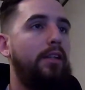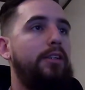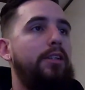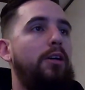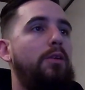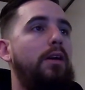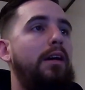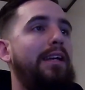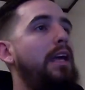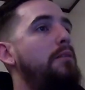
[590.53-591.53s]

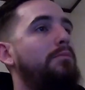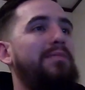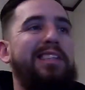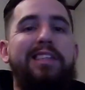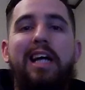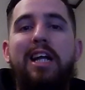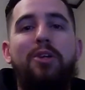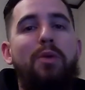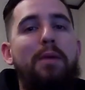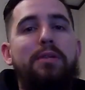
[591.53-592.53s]
decided
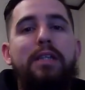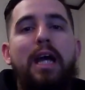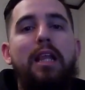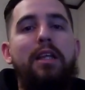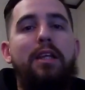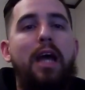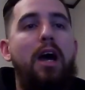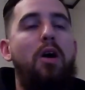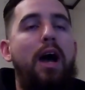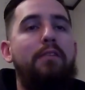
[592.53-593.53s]
to wrap the Talon.
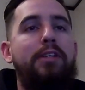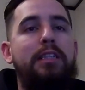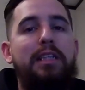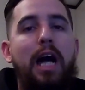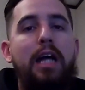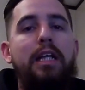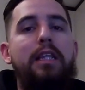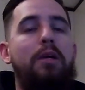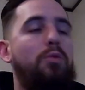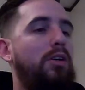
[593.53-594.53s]
Now, I've
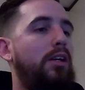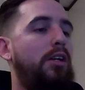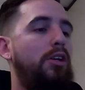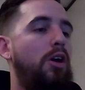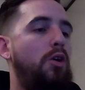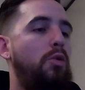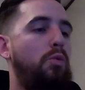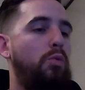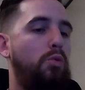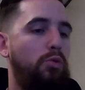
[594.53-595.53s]
decided that we're going to
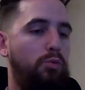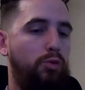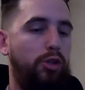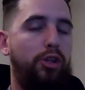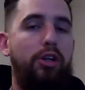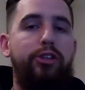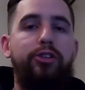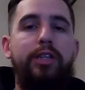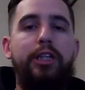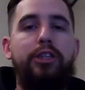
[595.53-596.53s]
go
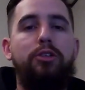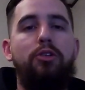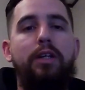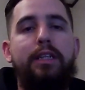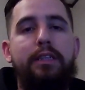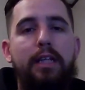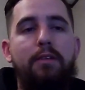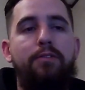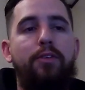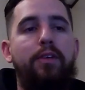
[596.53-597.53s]
traditional,
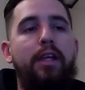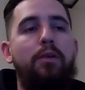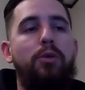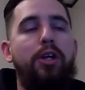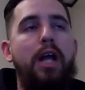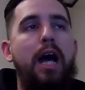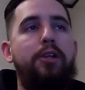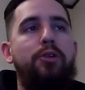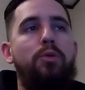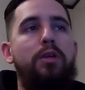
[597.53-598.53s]
except for that we're
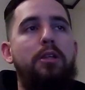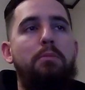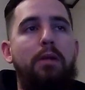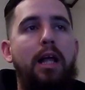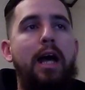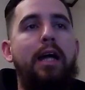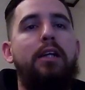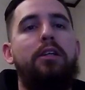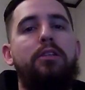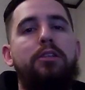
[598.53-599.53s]
not doing the
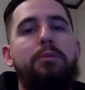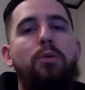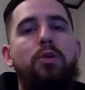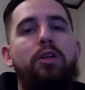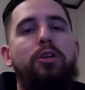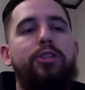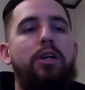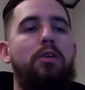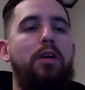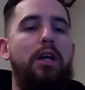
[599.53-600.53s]
black spoiler.
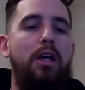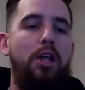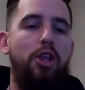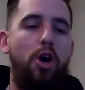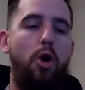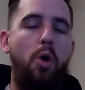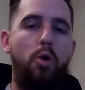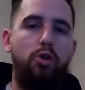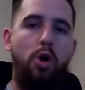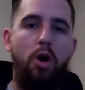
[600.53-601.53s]
So The
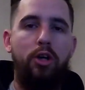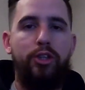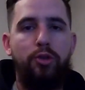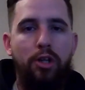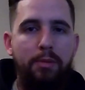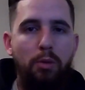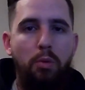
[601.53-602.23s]
whole car is going to be